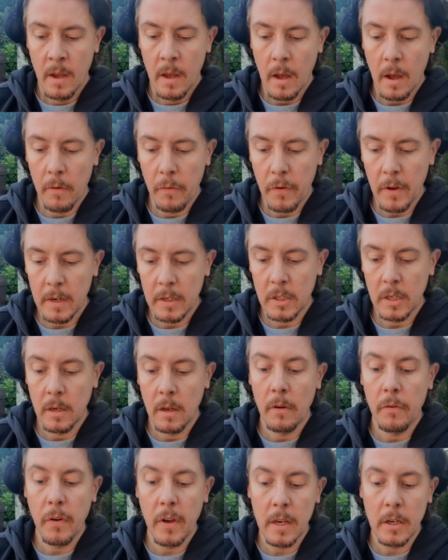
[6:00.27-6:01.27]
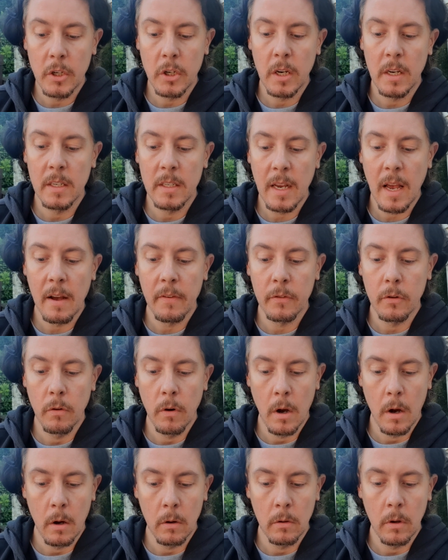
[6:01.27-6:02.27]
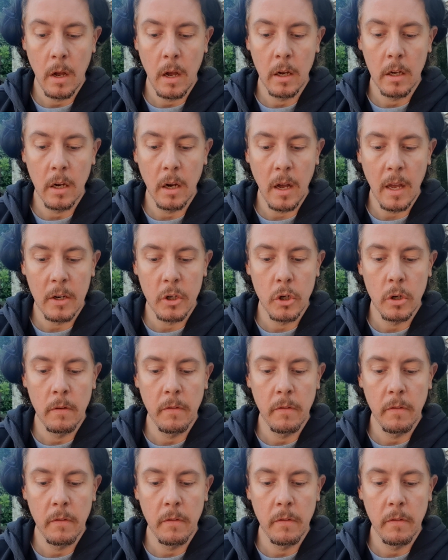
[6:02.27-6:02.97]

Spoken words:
A fish is, after all, a collection of